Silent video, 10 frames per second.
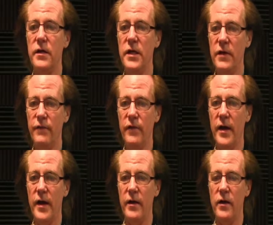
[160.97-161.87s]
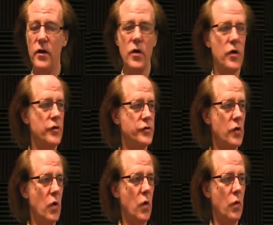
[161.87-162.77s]
E flat.
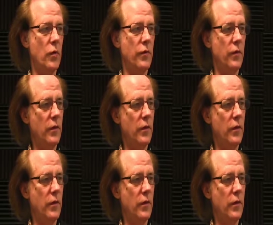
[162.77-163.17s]
So